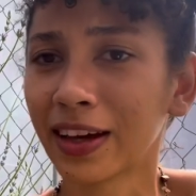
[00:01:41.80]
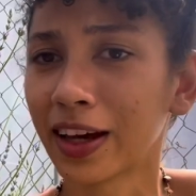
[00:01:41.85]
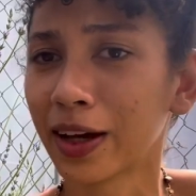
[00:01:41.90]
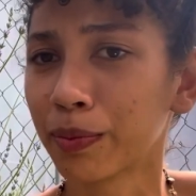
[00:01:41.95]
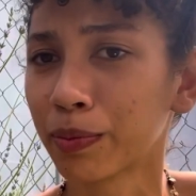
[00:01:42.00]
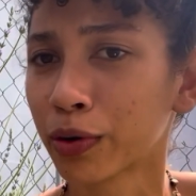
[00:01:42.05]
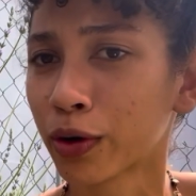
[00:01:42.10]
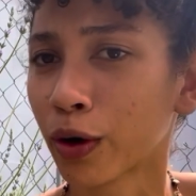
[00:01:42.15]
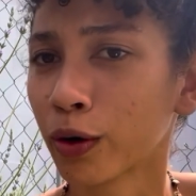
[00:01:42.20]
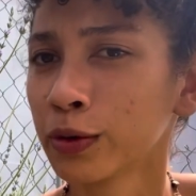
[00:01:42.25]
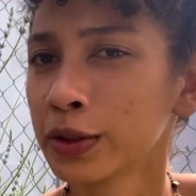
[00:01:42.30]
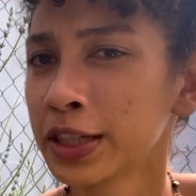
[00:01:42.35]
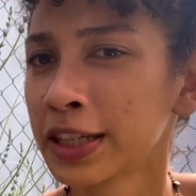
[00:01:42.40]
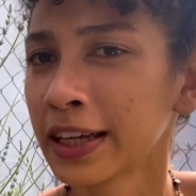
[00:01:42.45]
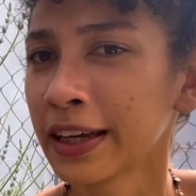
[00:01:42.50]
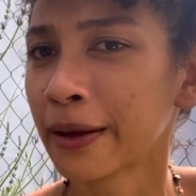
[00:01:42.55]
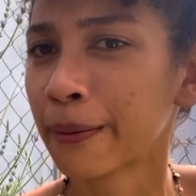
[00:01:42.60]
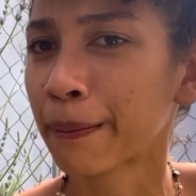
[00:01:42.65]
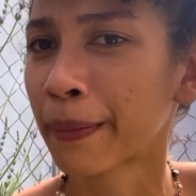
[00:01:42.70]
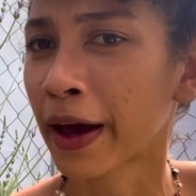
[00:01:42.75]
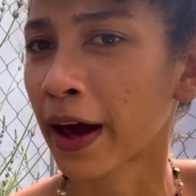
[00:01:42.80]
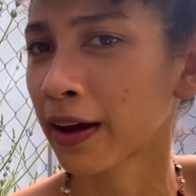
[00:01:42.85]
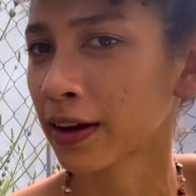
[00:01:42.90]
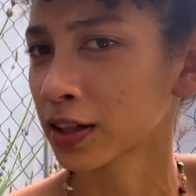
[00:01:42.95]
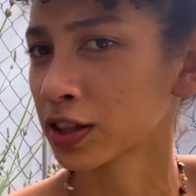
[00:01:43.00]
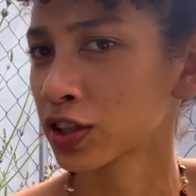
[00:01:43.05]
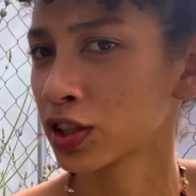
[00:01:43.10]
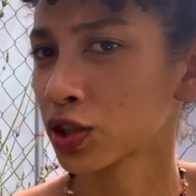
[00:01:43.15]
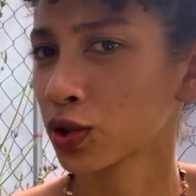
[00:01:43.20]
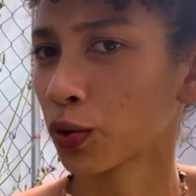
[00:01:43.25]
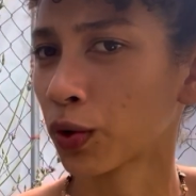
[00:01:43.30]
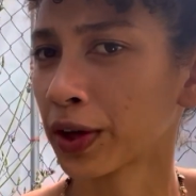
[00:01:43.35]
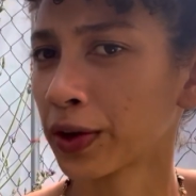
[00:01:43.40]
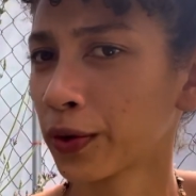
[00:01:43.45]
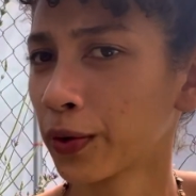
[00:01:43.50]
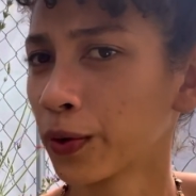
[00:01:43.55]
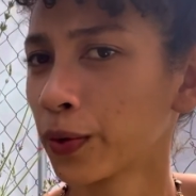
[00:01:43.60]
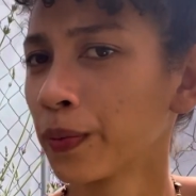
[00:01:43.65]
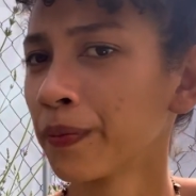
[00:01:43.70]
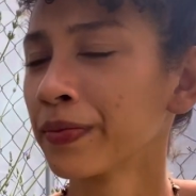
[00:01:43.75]
protein-packed
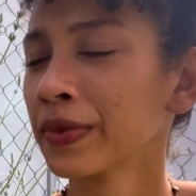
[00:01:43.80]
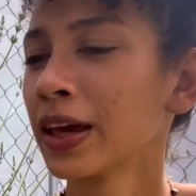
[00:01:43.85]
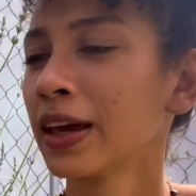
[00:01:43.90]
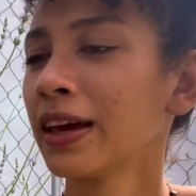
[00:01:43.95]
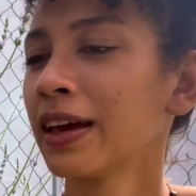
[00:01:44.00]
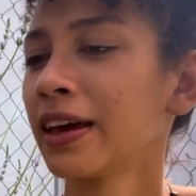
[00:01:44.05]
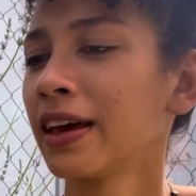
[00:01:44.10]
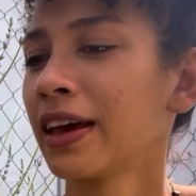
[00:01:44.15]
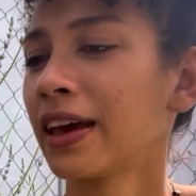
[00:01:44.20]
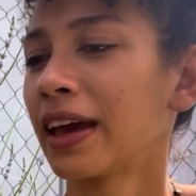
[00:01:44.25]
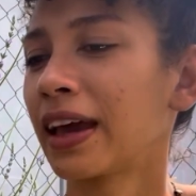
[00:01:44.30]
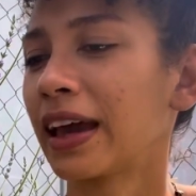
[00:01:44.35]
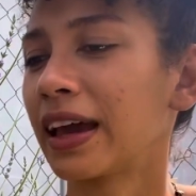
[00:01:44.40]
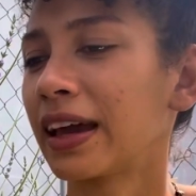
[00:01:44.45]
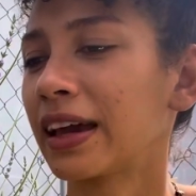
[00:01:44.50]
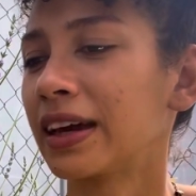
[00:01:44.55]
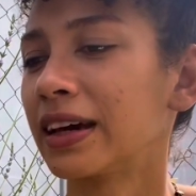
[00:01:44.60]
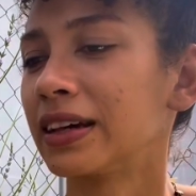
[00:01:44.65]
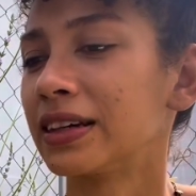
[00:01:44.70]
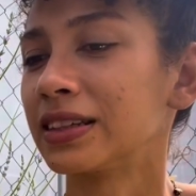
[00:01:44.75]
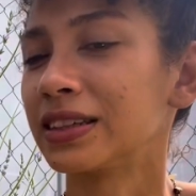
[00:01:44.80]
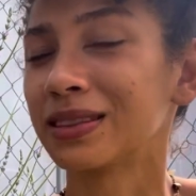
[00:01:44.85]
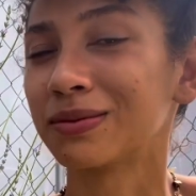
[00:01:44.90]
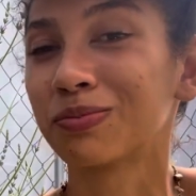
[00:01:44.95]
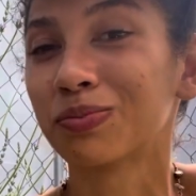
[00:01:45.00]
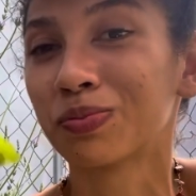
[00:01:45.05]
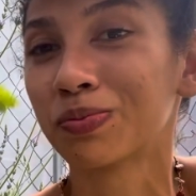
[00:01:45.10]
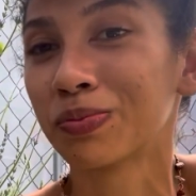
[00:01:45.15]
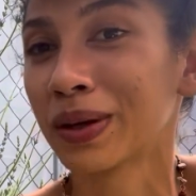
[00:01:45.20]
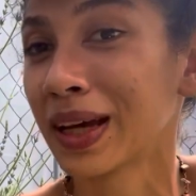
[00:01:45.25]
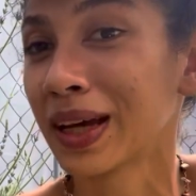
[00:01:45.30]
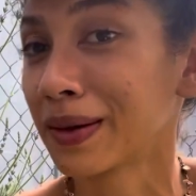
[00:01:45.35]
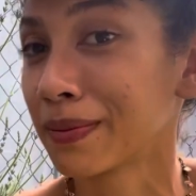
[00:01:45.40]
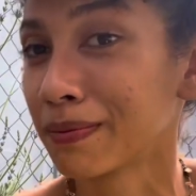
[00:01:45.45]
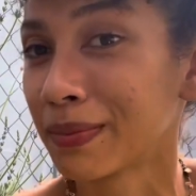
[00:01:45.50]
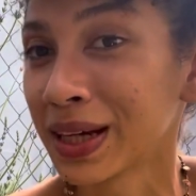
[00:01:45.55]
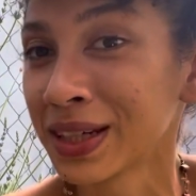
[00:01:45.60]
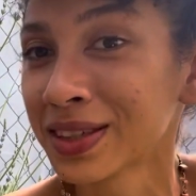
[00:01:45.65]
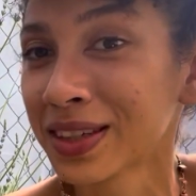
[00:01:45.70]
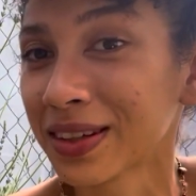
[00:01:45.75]
soil, and
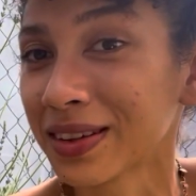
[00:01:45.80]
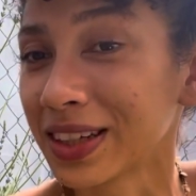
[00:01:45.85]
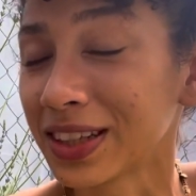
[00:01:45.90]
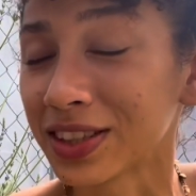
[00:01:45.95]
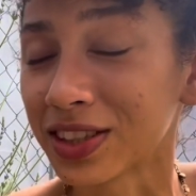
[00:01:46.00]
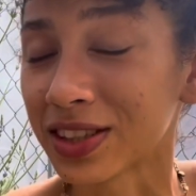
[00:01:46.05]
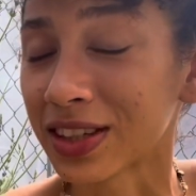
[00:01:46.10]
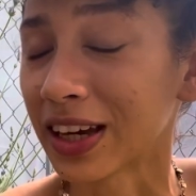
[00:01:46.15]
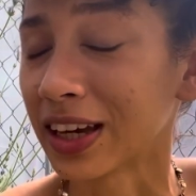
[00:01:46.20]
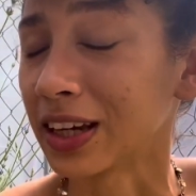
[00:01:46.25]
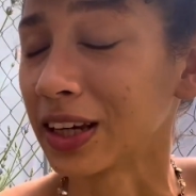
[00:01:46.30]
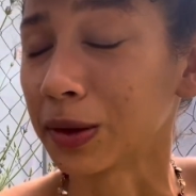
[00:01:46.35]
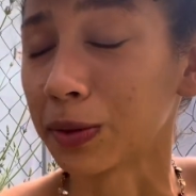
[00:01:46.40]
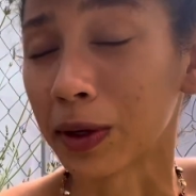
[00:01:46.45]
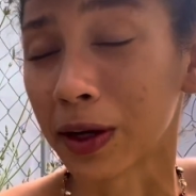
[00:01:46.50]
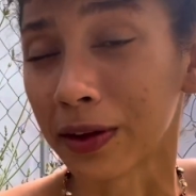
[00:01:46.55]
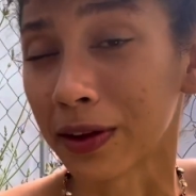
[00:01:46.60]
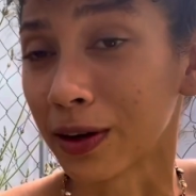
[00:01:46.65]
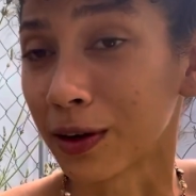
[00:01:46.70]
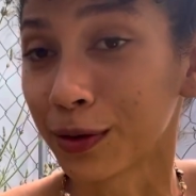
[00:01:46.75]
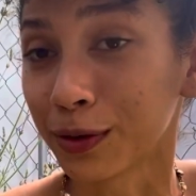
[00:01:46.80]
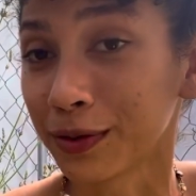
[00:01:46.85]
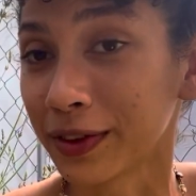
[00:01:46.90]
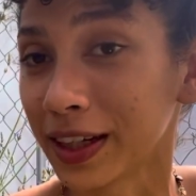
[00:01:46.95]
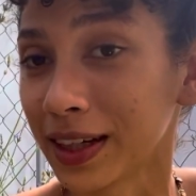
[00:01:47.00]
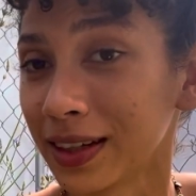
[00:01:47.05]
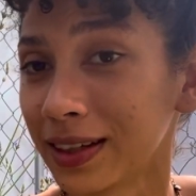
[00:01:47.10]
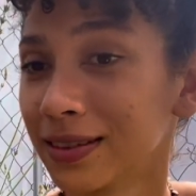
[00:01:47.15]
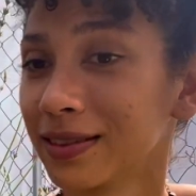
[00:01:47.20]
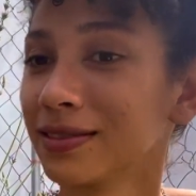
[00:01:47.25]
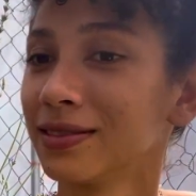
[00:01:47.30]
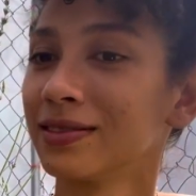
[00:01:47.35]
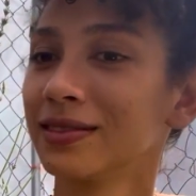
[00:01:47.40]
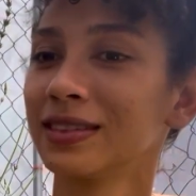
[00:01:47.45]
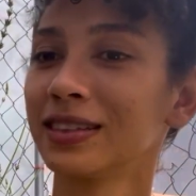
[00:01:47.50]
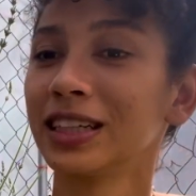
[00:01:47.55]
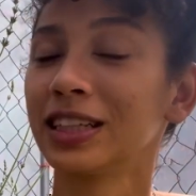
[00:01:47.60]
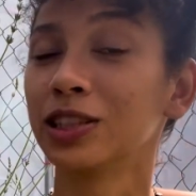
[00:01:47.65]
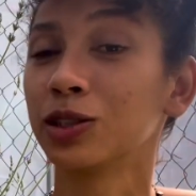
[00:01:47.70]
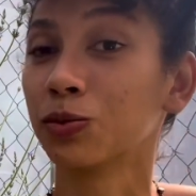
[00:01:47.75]
basically just anywhere they'll fit
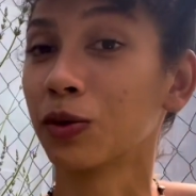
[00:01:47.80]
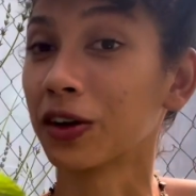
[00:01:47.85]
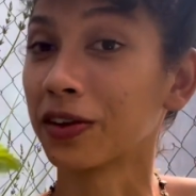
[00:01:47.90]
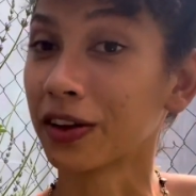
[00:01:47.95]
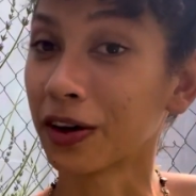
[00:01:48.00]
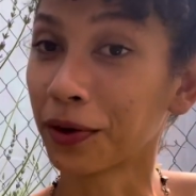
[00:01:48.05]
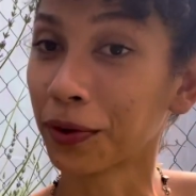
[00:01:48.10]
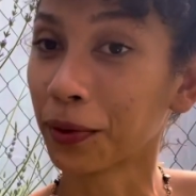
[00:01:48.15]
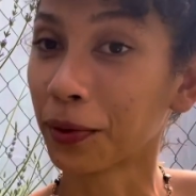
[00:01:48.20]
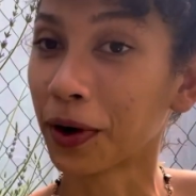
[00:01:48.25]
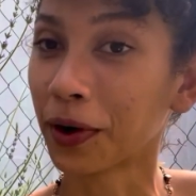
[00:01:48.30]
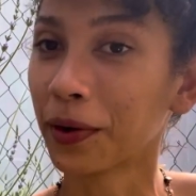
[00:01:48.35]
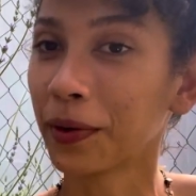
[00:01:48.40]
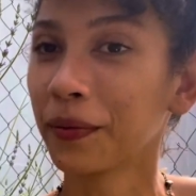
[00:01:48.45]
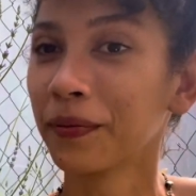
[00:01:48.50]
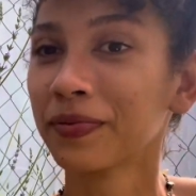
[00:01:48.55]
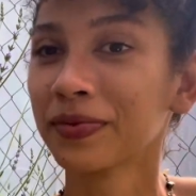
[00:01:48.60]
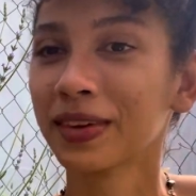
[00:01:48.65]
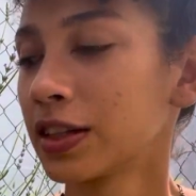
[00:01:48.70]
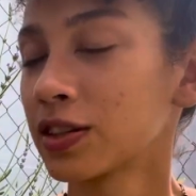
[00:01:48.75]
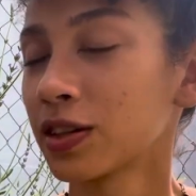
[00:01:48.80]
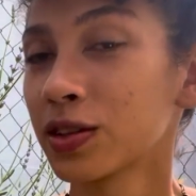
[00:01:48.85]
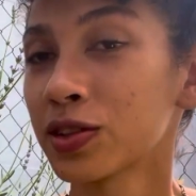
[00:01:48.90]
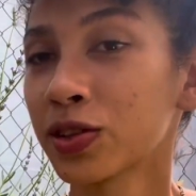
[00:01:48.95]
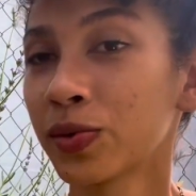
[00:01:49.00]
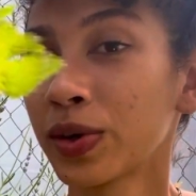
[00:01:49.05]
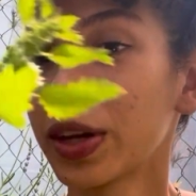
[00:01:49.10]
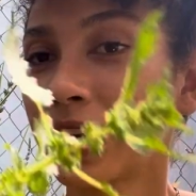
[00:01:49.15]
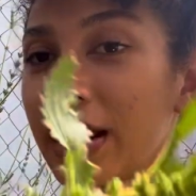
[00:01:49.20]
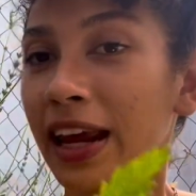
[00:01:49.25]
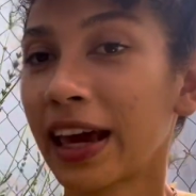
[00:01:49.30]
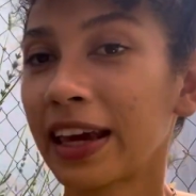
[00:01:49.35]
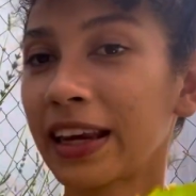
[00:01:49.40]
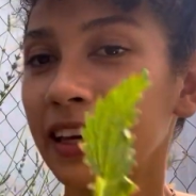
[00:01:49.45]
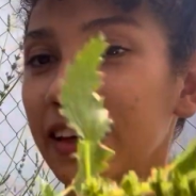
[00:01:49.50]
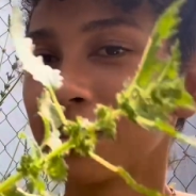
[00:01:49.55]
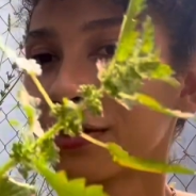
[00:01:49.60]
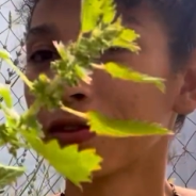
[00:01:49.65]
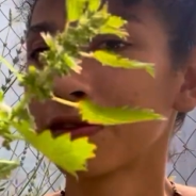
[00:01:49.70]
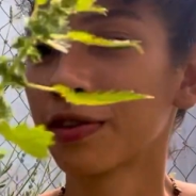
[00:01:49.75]
is where they'll grow. It's also a
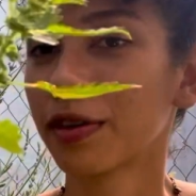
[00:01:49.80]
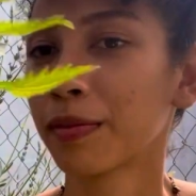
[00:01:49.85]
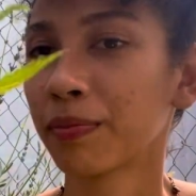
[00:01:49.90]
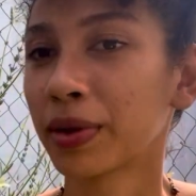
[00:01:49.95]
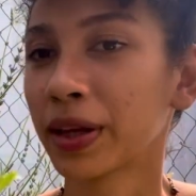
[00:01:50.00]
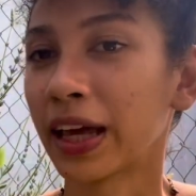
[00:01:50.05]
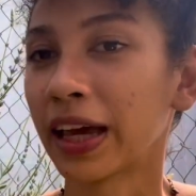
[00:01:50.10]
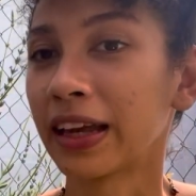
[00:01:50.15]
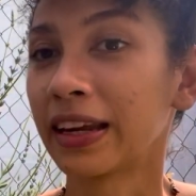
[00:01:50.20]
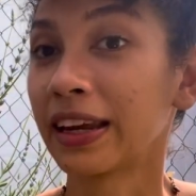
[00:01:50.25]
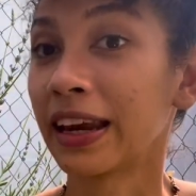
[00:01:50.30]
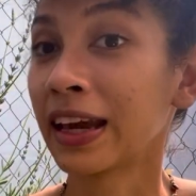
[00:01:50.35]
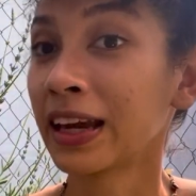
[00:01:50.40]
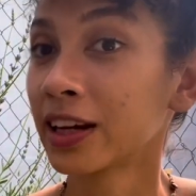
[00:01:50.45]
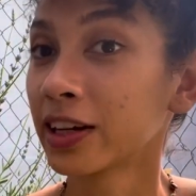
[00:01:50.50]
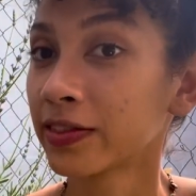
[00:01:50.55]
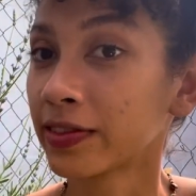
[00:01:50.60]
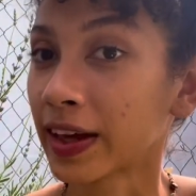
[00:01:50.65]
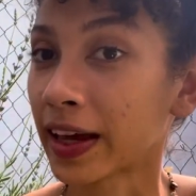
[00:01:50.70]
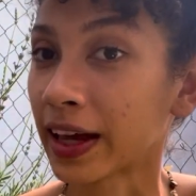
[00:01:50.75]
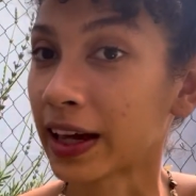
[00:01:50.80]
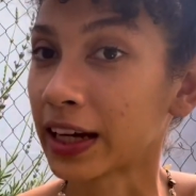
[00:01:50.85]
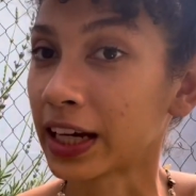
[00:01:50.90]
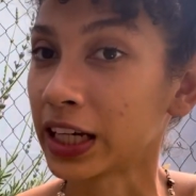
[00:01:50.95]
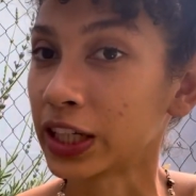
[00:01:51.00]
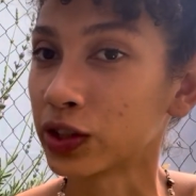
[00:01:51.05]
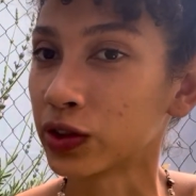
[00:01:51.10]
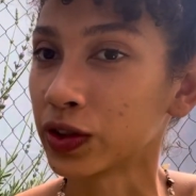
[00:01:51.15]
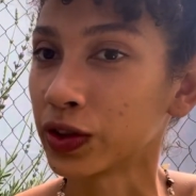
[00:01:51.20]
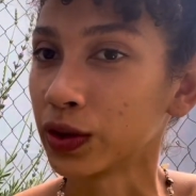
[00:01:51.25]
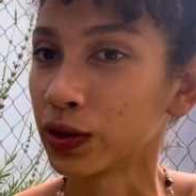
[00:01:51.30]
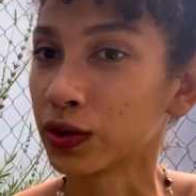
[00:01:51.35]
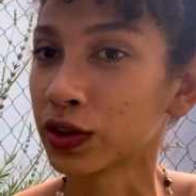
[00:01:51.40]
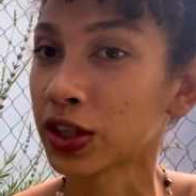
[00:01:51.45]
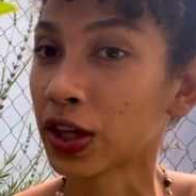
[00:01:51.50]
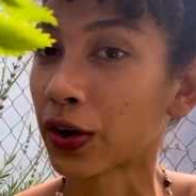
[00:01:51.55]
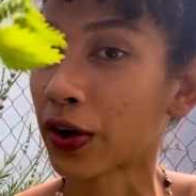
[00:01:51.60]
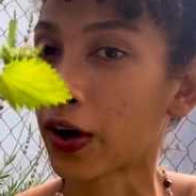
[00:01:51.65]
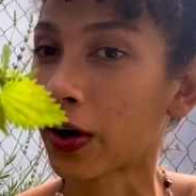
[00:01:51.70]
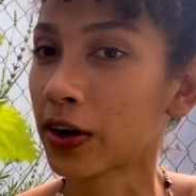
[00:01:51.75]
native plant, native and introduced.
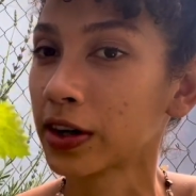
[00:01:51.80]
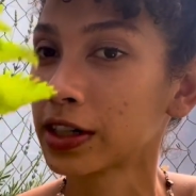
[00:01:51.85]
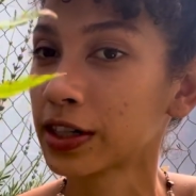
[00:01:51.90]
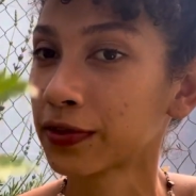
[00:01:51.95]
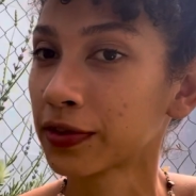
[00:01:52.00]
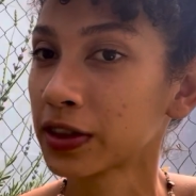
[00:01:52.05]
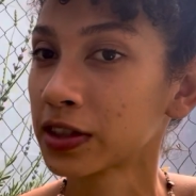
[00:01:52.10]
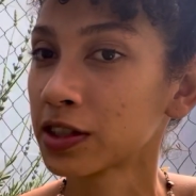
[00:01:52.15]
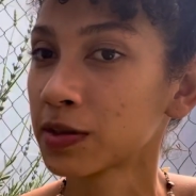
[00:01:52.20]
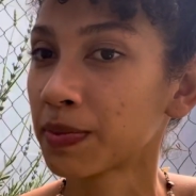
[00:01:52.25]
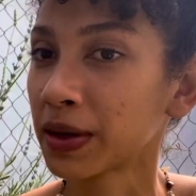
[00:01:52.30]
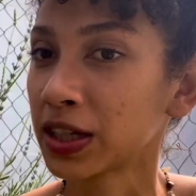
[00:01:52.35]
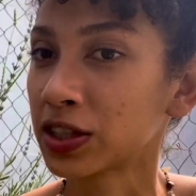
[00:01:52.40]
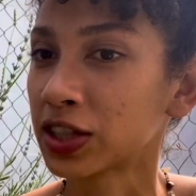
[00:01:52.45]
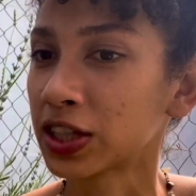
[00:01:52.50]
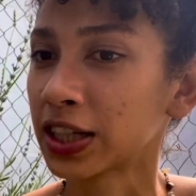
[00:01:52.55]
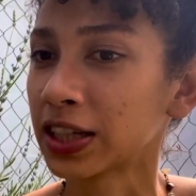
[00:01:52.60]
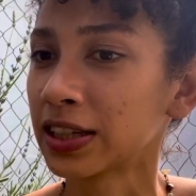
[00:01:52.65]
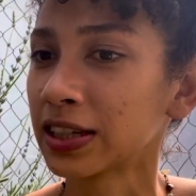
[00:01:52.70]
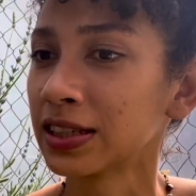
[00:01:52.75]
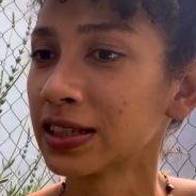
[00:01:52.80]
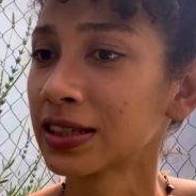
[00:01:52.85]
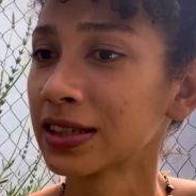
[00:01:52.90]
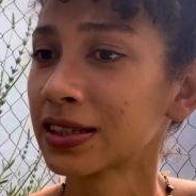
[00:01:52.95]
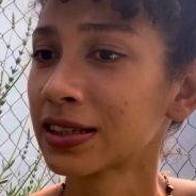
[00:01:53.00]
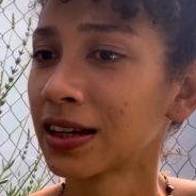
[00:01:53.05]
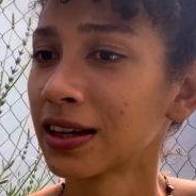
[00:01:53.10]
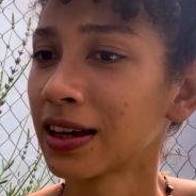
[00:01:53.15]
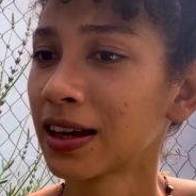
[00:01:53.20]
There are different species.